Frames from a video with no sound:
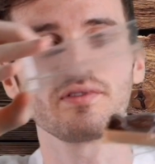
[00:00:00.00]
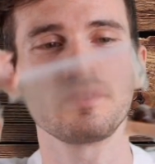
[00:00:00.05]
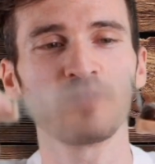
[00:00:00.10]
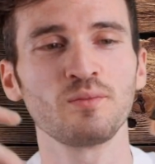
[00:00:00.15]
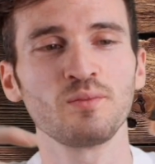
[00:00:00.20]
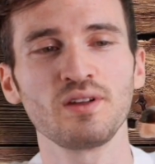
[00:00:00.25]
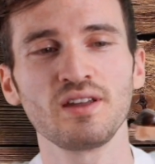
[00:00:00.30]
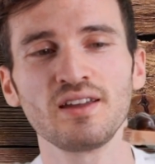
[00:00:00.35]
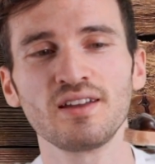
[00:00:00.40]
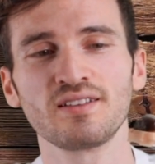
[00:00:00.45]
So
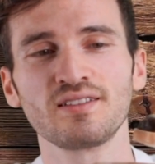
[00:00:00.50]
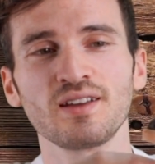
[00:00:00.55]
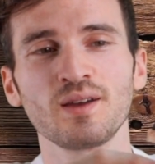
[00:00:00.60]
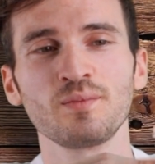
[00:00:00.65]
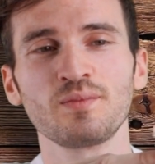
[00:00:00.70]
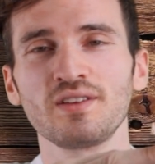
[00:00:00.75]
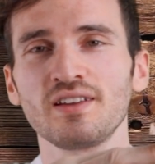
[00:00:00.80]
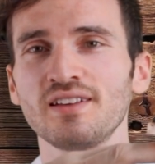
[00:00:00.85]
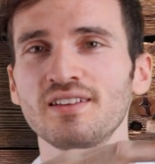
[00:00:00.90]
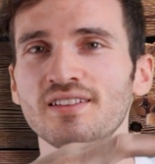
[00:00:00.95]
me
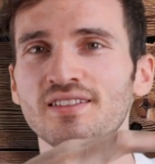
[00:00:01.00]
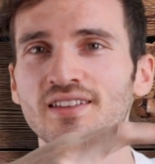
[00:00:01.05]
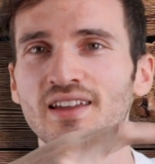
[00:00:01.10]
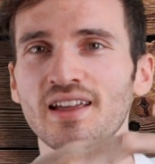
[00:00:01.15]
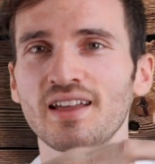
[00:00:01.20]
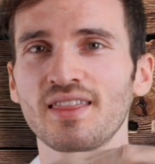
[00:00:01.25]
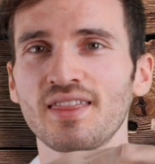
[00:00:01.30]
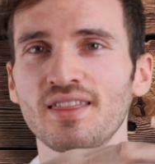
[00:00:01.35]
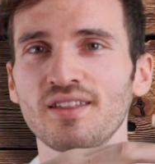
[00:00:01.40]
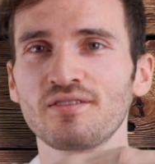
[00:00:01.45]
attempting to
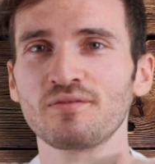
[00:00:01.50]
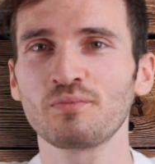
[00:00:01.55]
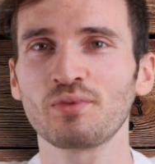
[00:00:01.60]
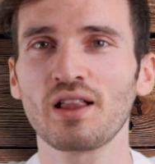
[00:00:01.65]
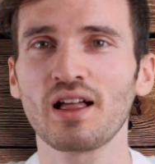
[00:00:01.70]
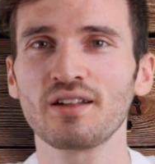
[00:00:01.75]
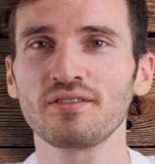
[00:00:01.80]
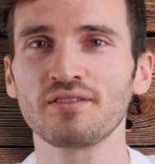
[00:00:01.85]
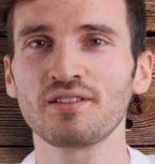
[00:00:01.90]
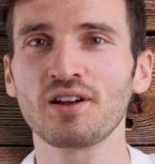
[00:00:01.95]
take this
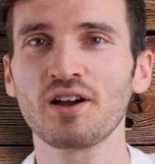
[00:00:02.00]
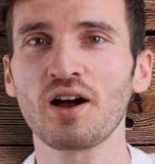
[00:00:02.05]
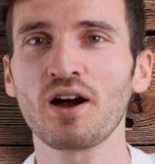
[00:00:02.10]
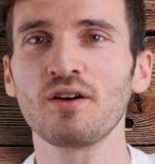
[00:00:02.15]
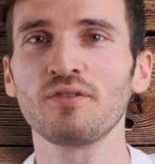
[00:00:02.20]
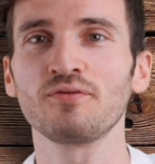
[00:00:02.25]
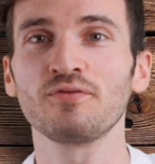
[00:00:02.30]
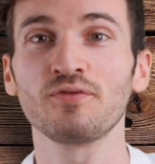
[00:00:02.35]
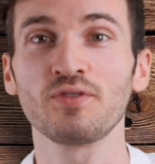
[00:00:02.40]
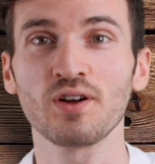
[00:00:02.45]
plastic
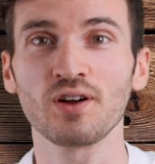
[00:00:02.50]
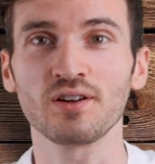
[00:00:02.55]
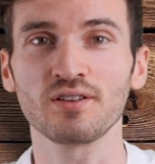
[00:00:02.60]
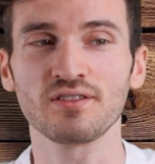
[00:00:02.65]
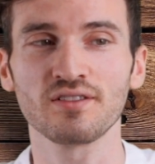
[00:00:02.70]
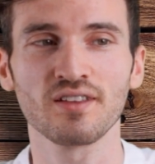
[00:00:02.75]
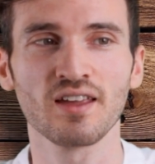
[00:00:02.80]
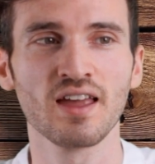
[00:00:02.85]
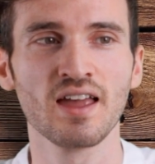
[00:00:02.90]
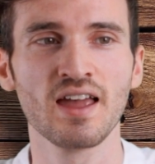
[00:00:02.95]
off
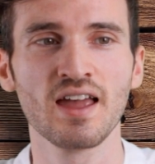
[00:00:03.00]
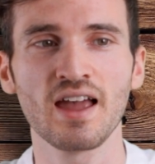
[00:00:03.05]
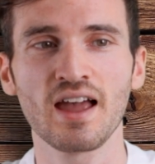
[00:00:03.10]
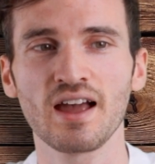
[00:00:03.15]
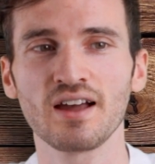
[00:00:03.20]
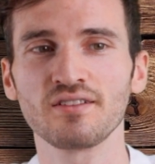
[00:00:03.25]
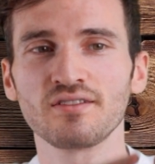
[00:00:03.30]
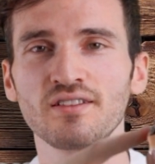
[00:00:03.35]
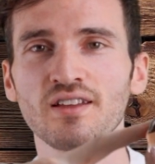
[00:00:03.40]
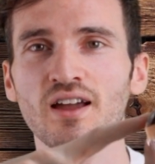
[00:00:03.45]
first
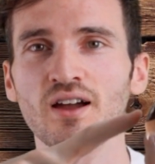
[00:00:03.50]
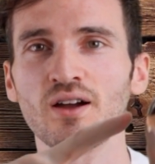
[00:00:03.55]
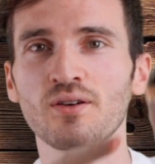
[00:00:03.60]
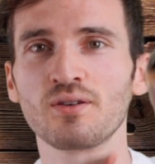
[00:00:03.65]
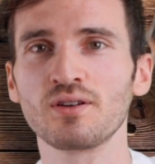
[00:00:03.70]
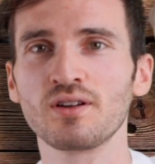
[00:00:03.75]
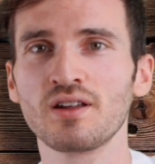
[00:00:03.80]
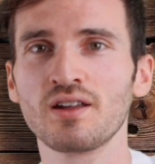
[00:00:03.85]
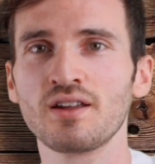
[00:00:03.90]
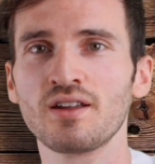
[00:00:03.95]
has now
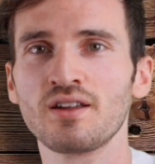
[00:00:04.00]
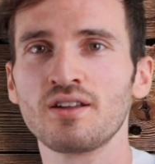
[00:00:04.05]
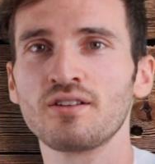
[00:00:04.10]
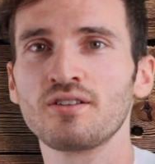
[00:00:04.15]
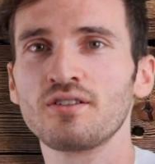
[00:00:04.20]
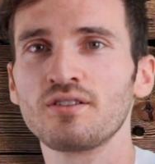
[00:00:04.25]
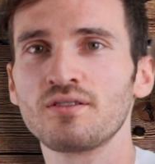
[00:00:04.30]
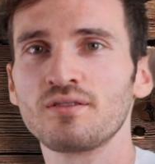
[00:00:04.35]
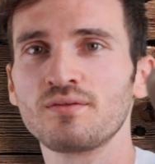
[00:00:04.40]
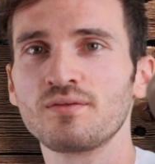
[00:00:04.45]

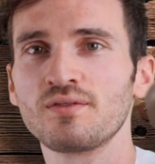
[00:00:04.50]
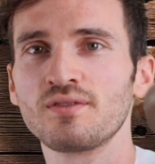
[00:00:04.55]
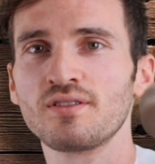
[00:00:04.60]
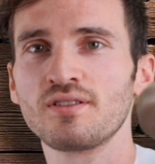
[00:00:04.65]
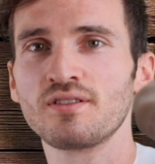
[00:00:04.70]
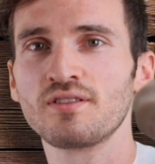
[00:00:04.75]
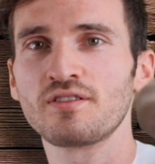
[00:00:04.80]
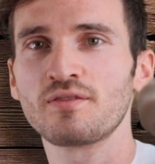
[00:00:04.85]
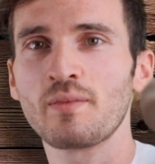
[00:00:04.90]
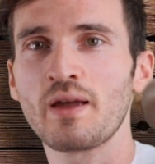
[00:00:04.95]

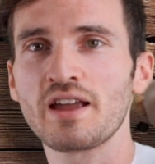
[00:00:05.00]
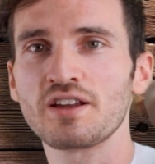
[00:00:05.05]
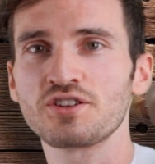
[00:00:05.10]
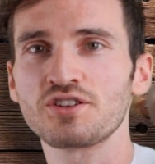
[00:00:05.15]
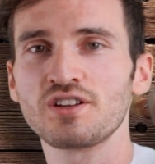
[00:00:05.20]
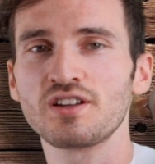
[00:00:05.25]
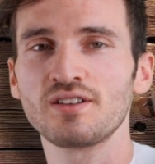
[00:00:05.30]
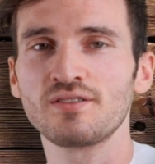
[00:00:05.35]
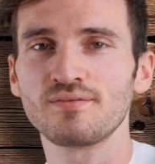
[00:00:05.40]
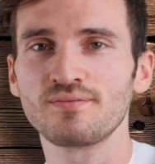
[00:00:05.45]
smashed
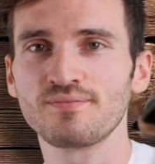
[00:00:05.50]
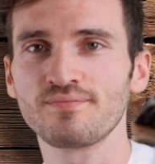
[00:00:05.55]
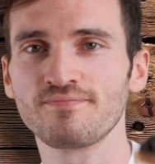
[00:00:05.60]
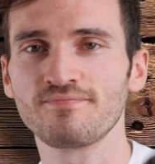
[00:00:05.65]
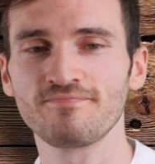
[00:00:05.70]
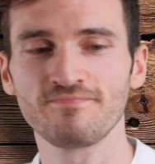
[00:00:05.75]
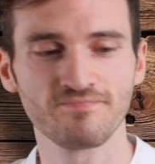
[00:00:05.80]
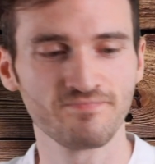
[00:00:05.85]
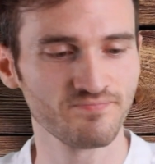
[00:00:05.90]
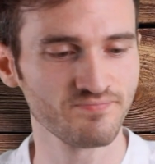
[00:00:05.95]
it.
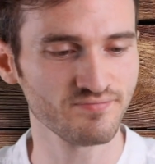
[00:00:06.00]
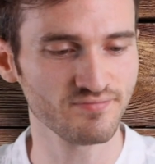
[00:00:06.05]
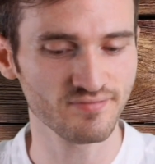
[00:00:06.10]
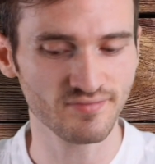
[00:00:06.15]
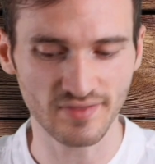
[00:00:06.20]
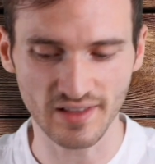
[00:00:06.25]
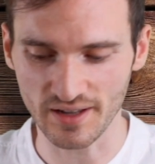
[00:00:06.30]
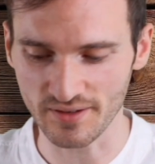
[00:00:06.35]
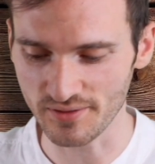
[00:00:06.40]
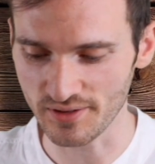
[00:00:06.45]

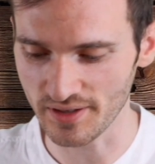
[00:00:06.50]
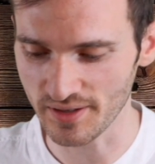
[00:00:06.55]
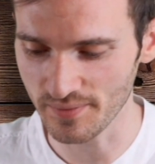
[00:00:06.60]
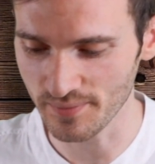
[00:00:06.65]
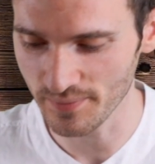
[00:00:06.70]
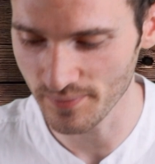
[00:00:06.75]
Lovely.